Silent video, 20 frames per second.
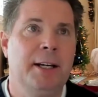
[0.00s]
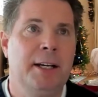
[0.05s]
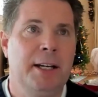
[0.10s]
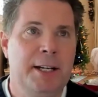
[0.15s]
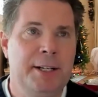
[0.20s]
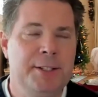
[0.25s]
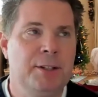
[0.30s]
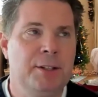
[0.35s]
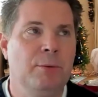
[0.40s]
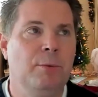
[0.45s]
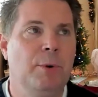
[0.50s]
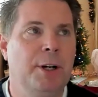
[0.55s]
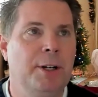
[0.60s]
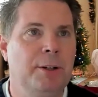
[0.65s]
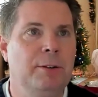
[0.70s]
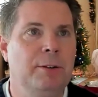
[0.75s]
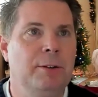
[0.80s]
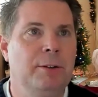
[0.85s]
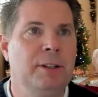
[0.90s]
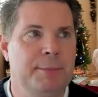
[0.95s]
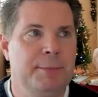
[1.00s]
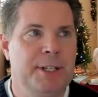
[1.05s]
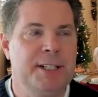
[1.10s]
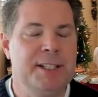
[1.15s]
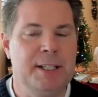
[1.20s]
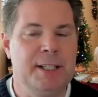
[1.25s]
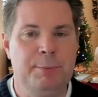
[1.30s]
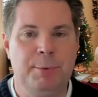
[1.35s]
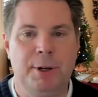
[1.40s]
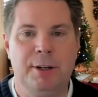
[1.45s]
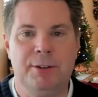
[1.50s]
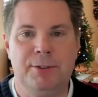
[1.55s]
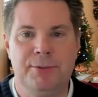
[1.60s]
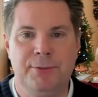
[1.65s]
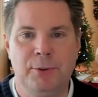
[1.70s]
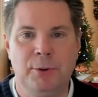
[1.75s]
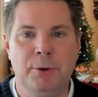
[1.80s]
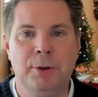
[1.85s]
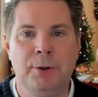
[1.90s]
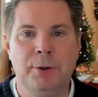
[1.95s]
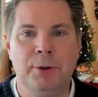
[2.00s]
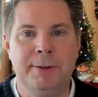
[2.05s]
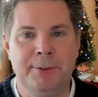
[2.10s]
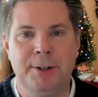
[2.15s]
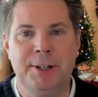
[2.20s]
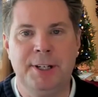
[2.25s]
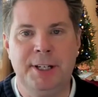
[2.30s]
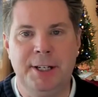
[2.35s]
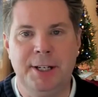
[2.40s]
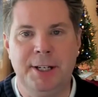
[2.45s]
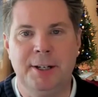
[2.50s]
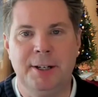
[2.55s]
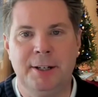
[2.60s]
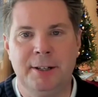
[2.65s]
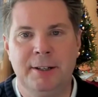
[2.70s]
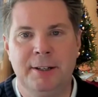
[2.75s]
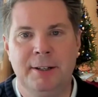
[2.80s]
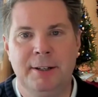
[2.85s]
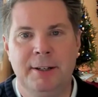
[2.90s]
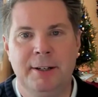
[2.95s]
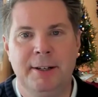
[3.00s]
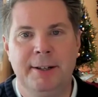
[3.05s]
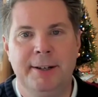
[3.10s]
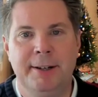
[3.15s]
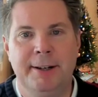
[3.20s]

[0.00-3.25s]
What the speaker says: and he's the one who let me sleep on his floor for a year.